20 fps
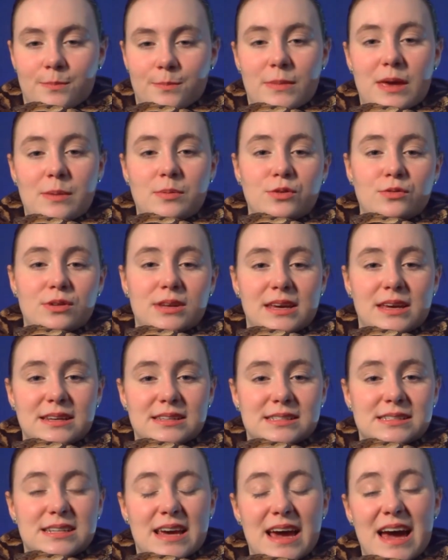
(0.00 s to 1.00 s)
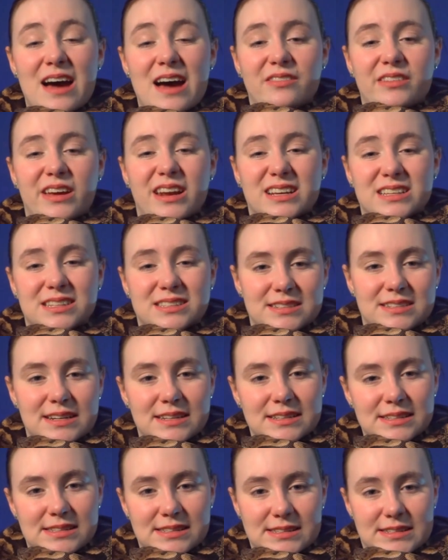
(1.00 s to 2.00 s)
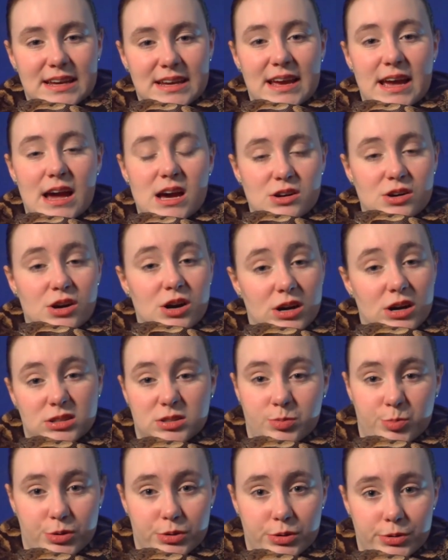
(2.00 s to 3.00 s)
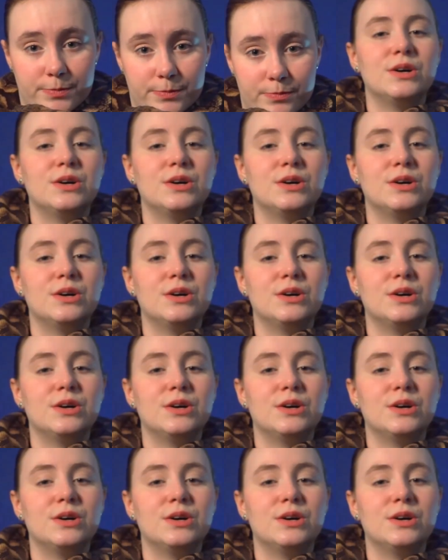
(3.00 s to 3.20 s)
Maybe you need to have an extended stay at a hospital.